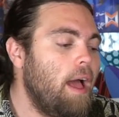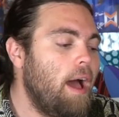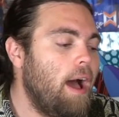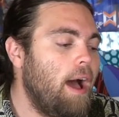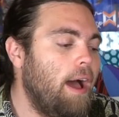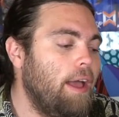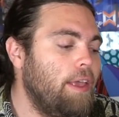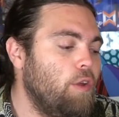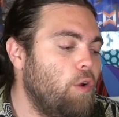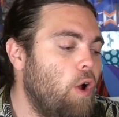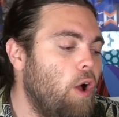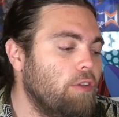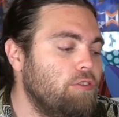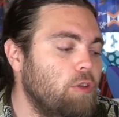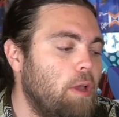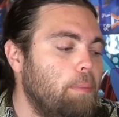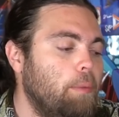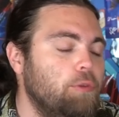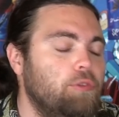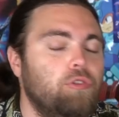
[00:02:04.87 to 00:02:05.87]
Uh, you're
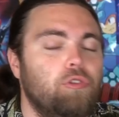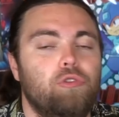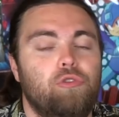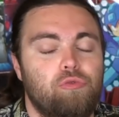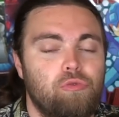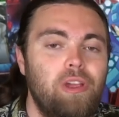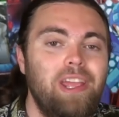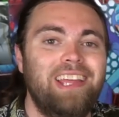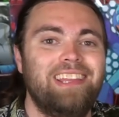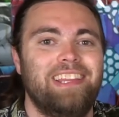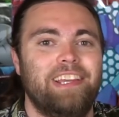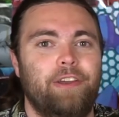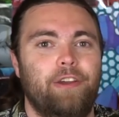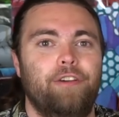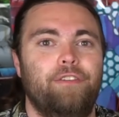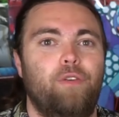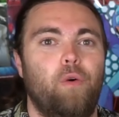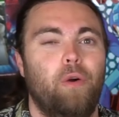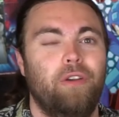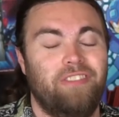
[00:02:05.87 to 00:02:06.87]
also able to drink liquor,
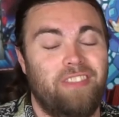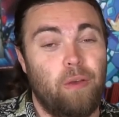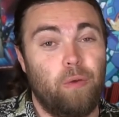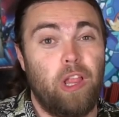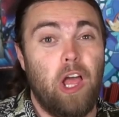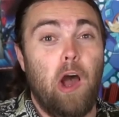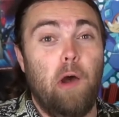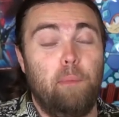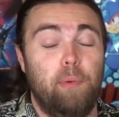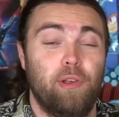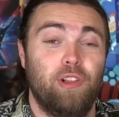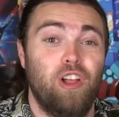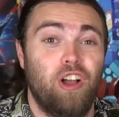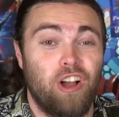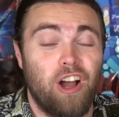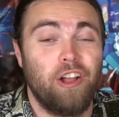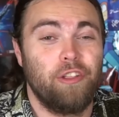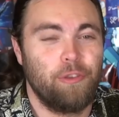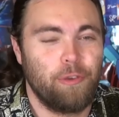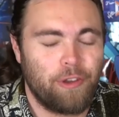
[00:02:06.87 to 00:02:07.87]
of course, and that will help you
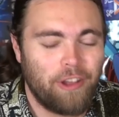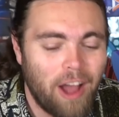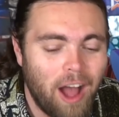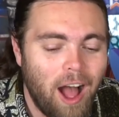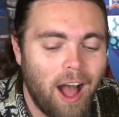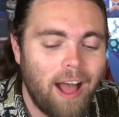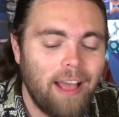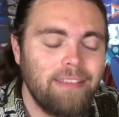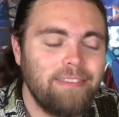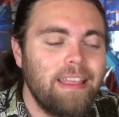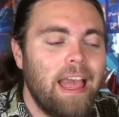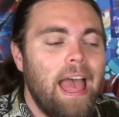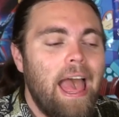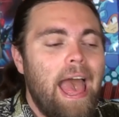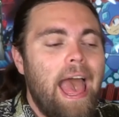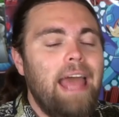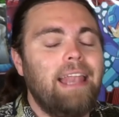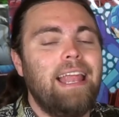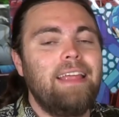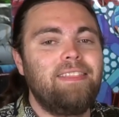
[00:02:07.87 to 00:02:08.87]
along on your cause.
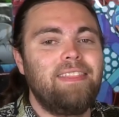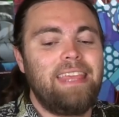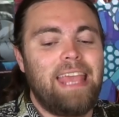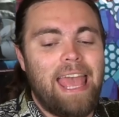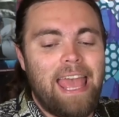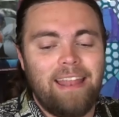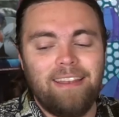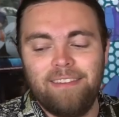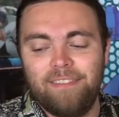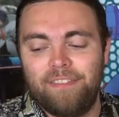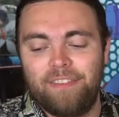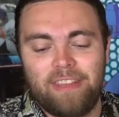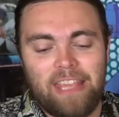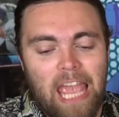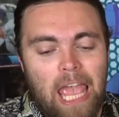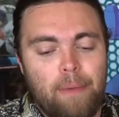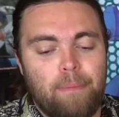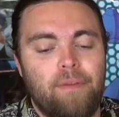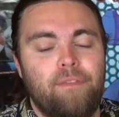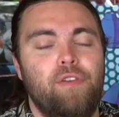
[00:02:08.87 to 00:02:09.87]
And at the end of the
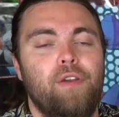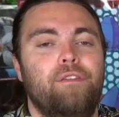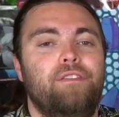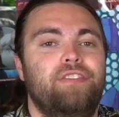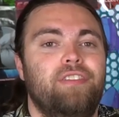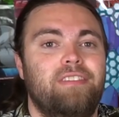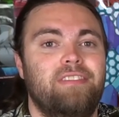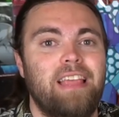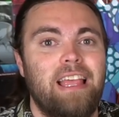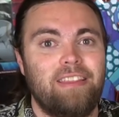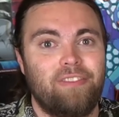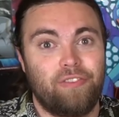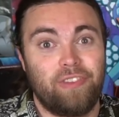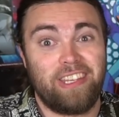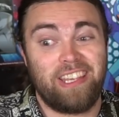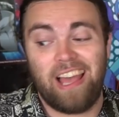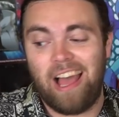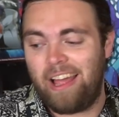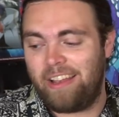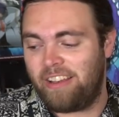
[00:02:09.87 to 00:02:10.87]
game, if you have successfully
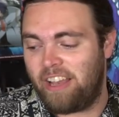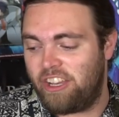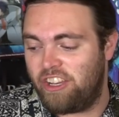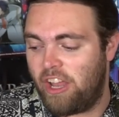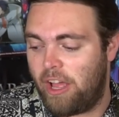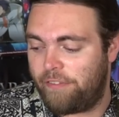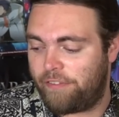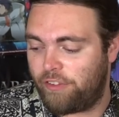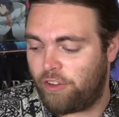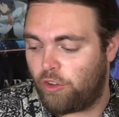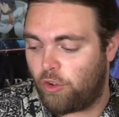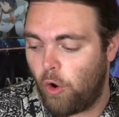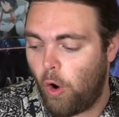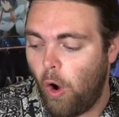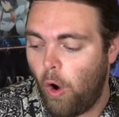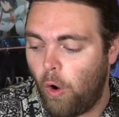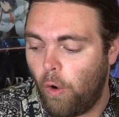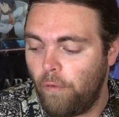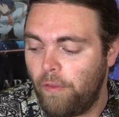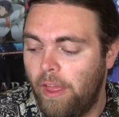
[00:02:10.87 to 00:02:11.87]
gotten enough
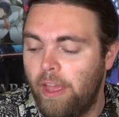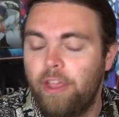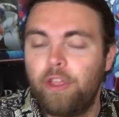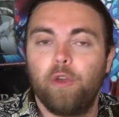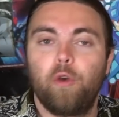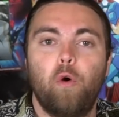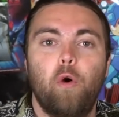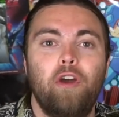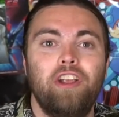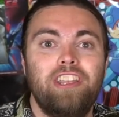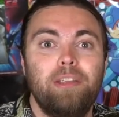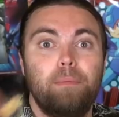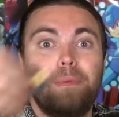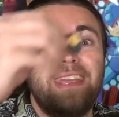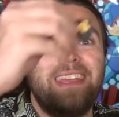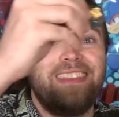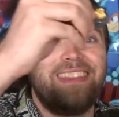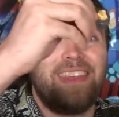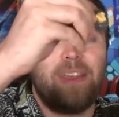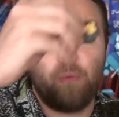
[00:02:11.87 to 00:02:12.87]
gold, you're going to
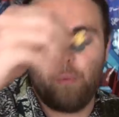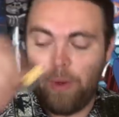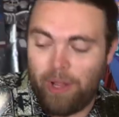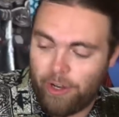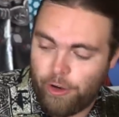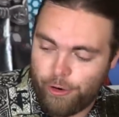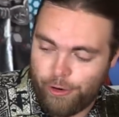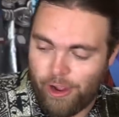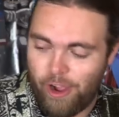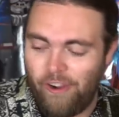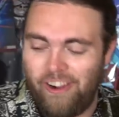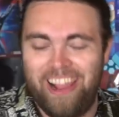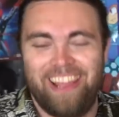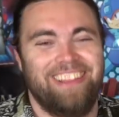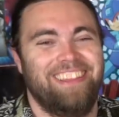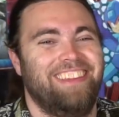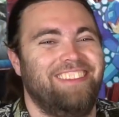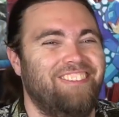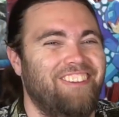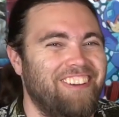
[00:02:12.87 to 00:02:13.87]
be the winner. All right,
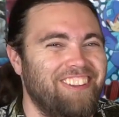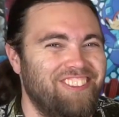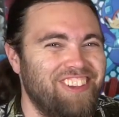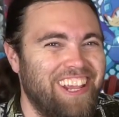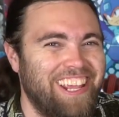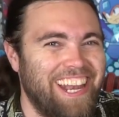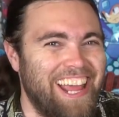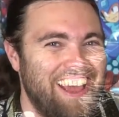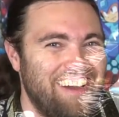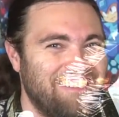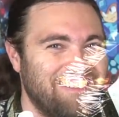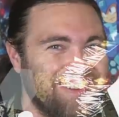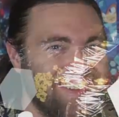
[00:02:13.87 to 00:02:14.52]
let's go ahead and check it out.